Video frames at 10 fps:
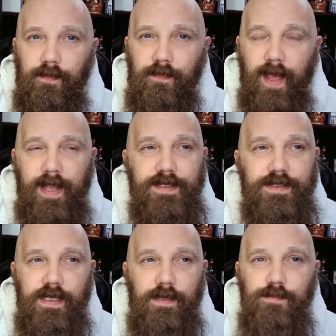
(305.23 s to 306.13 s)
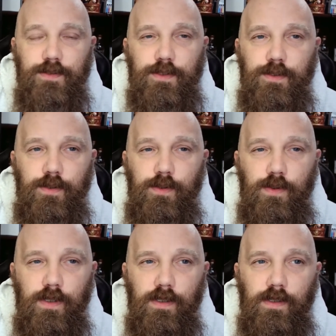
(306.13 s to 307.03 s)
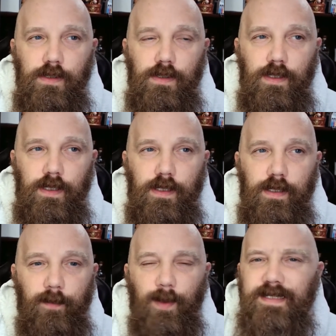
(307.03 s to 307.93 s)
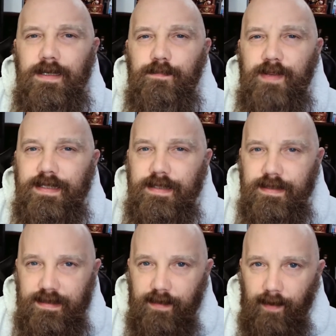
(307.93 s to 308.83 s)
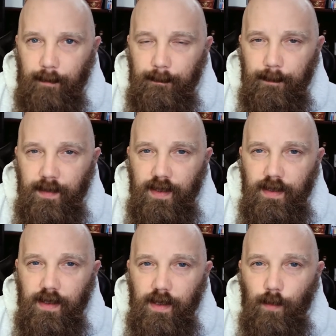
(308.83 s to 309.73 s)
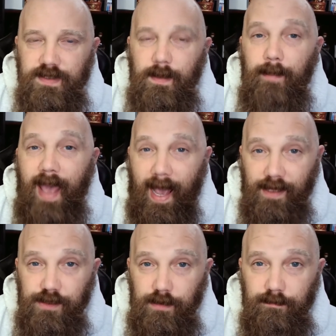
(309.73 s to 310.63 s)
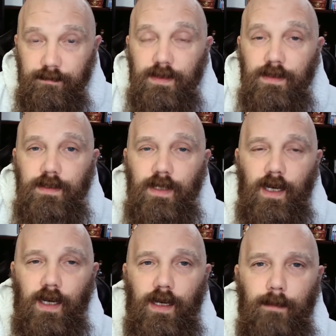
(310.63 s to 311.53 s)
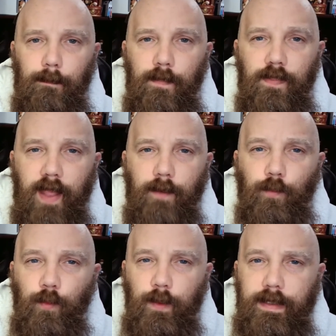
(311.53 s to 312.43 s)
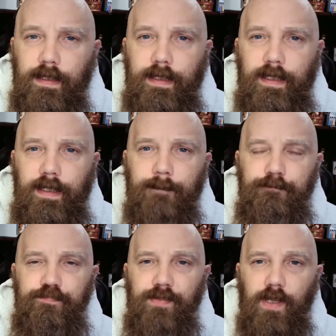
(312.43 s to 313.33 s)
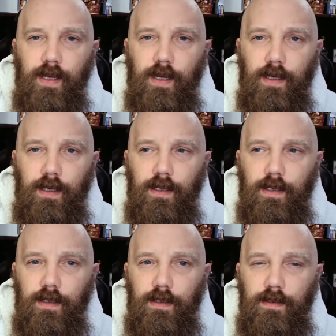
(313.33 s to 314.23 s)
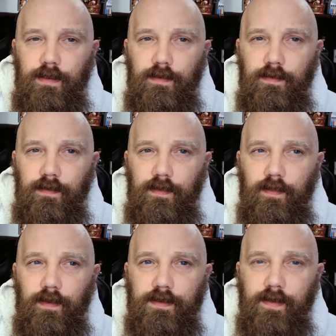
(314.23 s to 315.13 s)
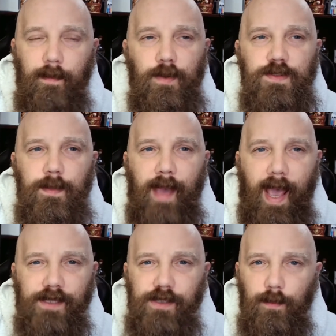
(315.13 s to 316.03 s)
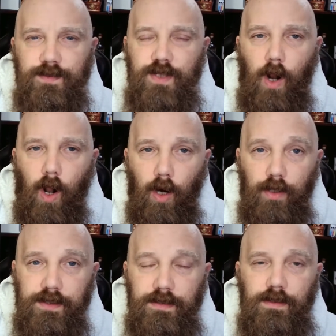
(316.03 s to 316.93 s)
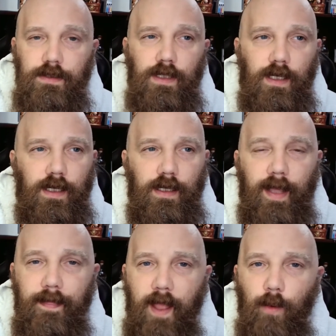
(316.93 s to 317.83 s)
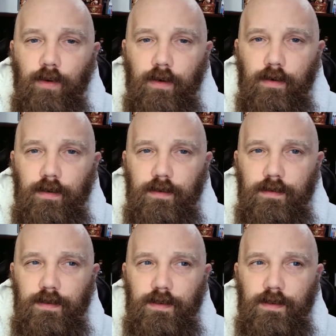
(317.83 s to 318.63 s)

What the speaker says: they seemed to, it wasn't a business to them. It was a passion. They really, to them, it was a passion. It was an art. And they were